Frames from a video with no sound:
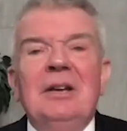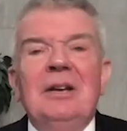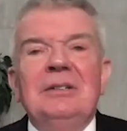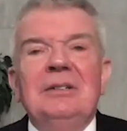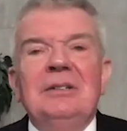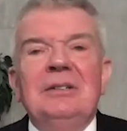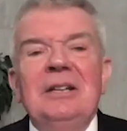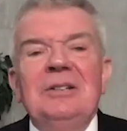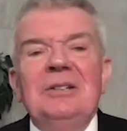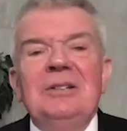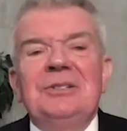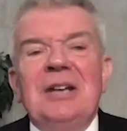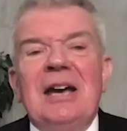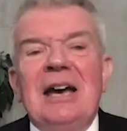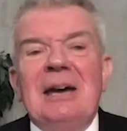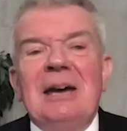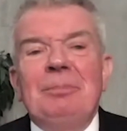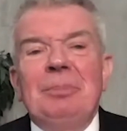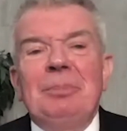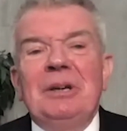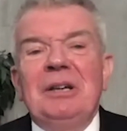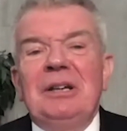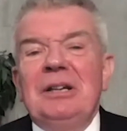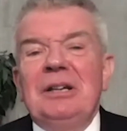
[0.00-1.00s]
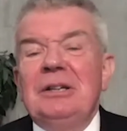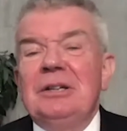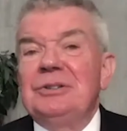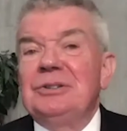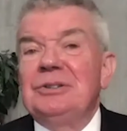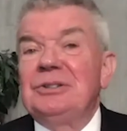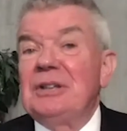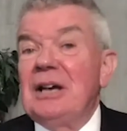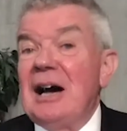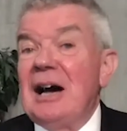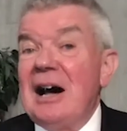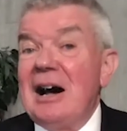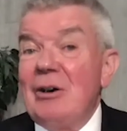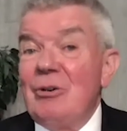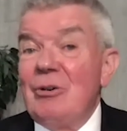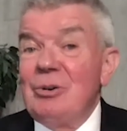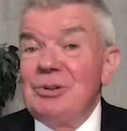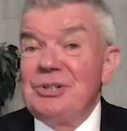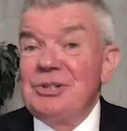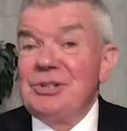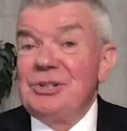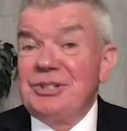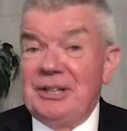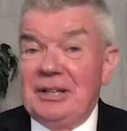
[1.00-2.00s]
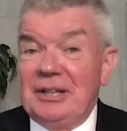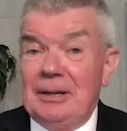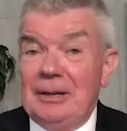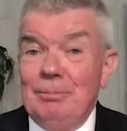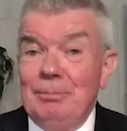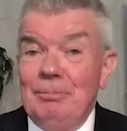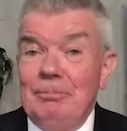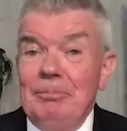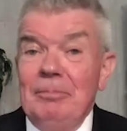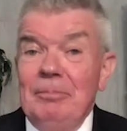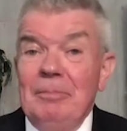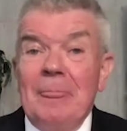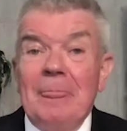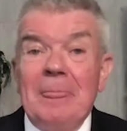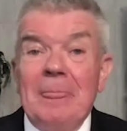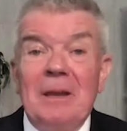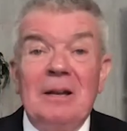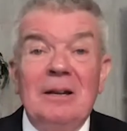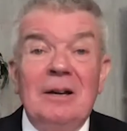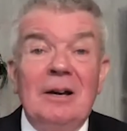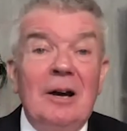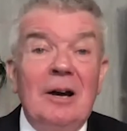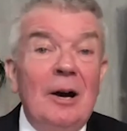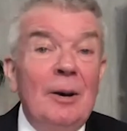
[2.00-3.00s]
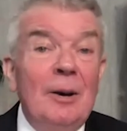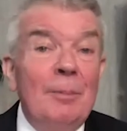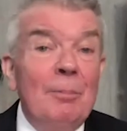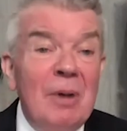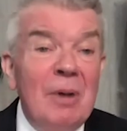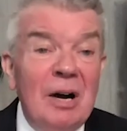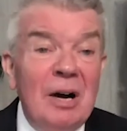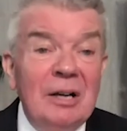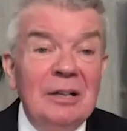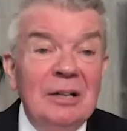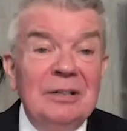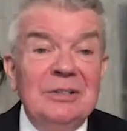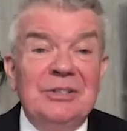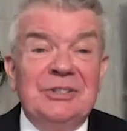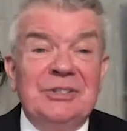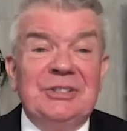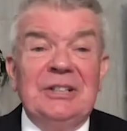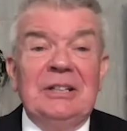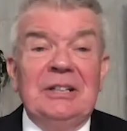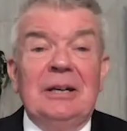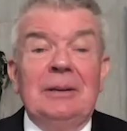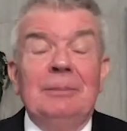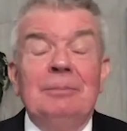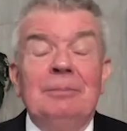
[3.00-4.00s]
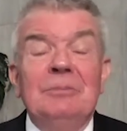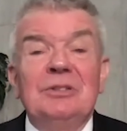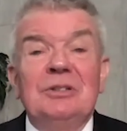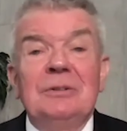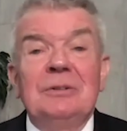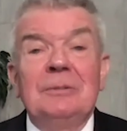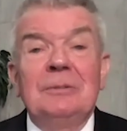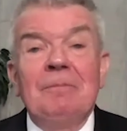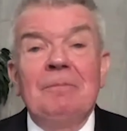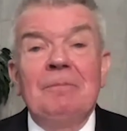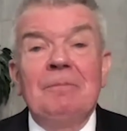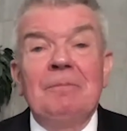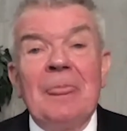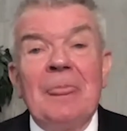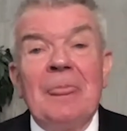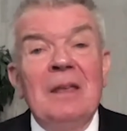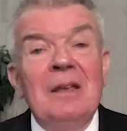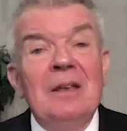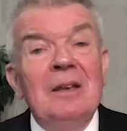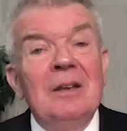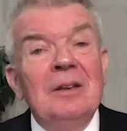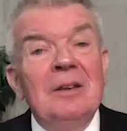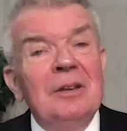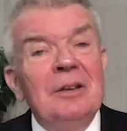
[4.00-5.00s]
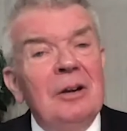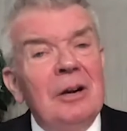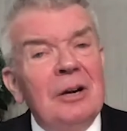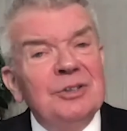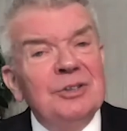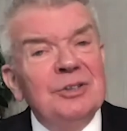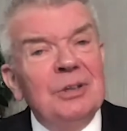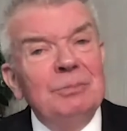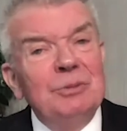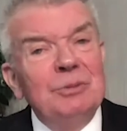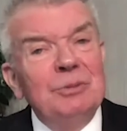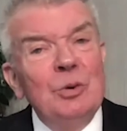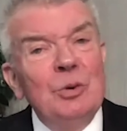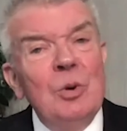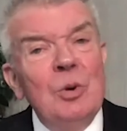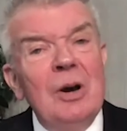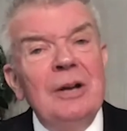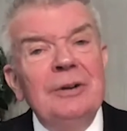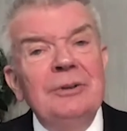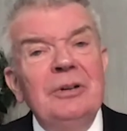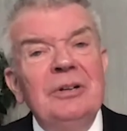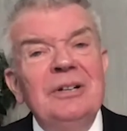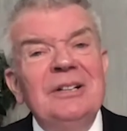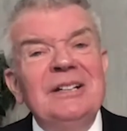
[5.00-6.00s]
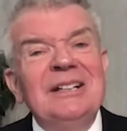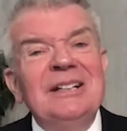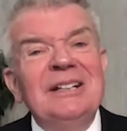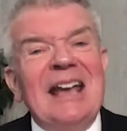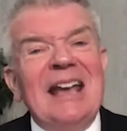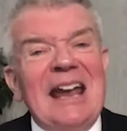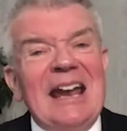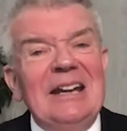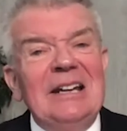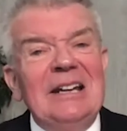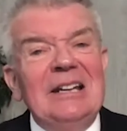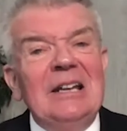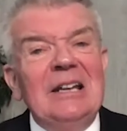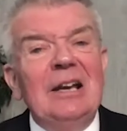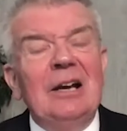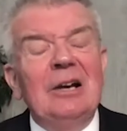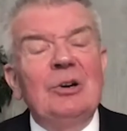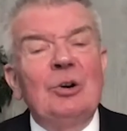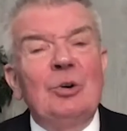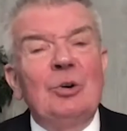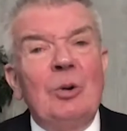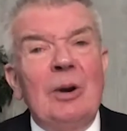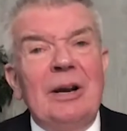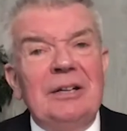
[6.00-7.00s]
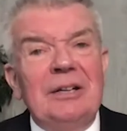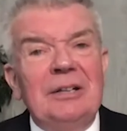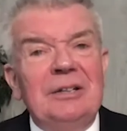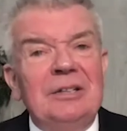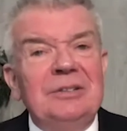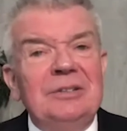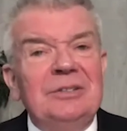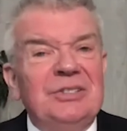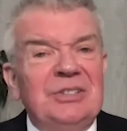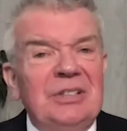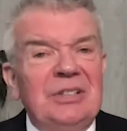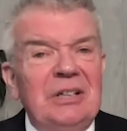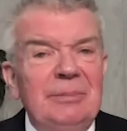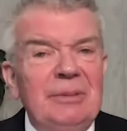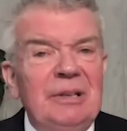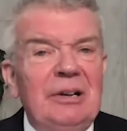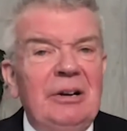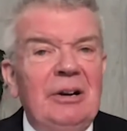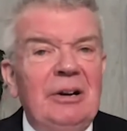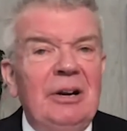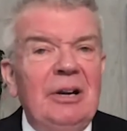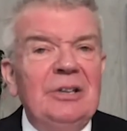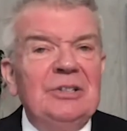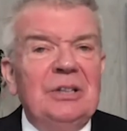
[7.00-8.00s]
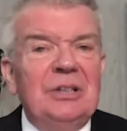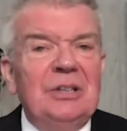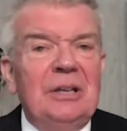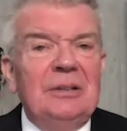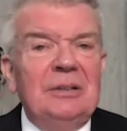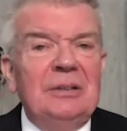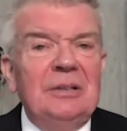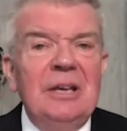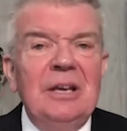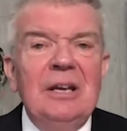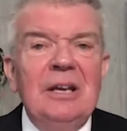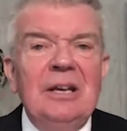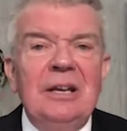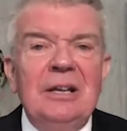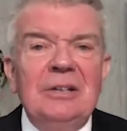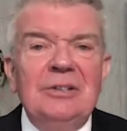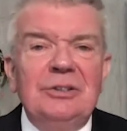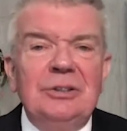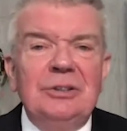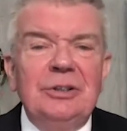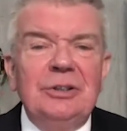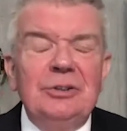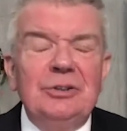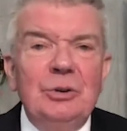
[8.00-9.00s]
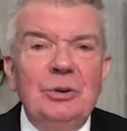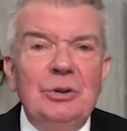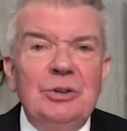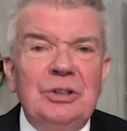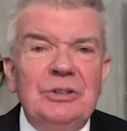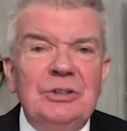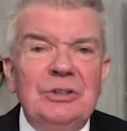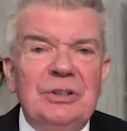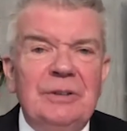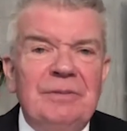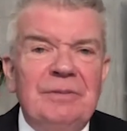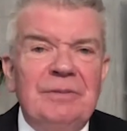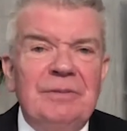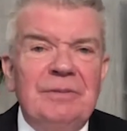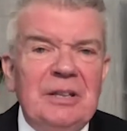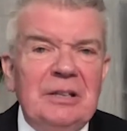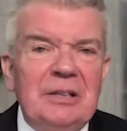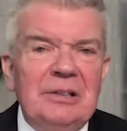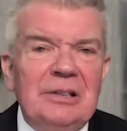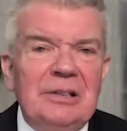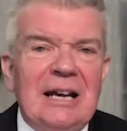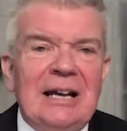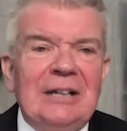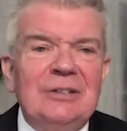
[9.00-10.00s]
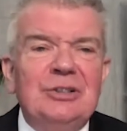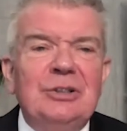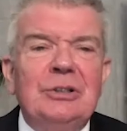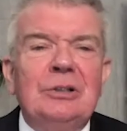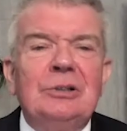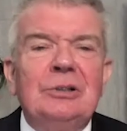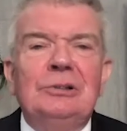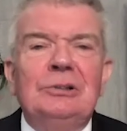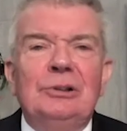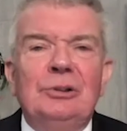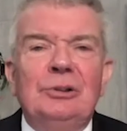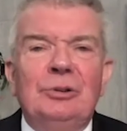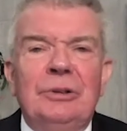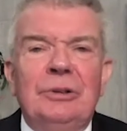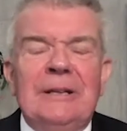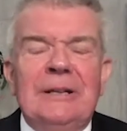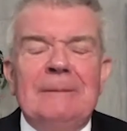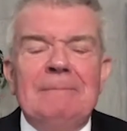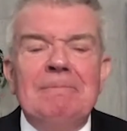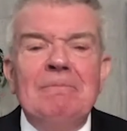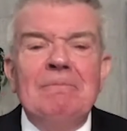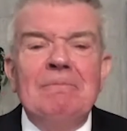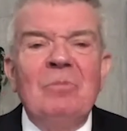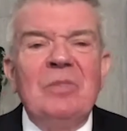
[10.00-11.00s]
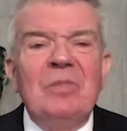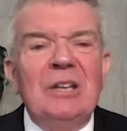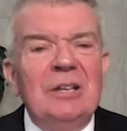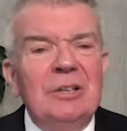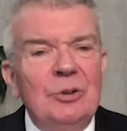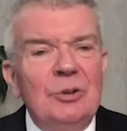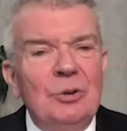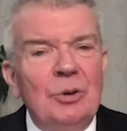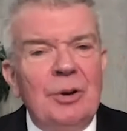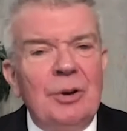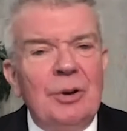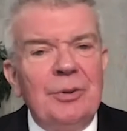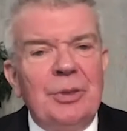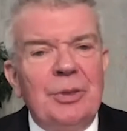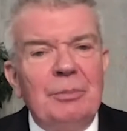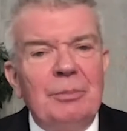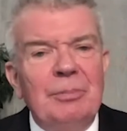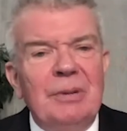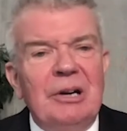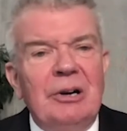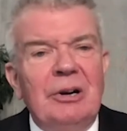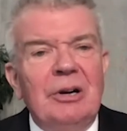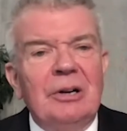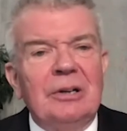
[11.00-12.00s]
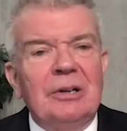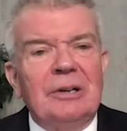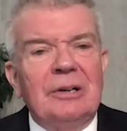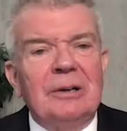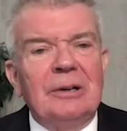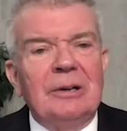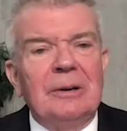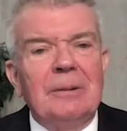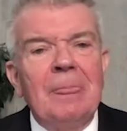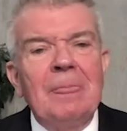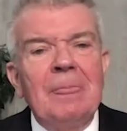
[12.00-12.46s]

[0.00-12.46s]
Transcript: Today's topic is Our SEM Among SEMs. There are some 280 accredited seminaries and institutions of theological learning in North America.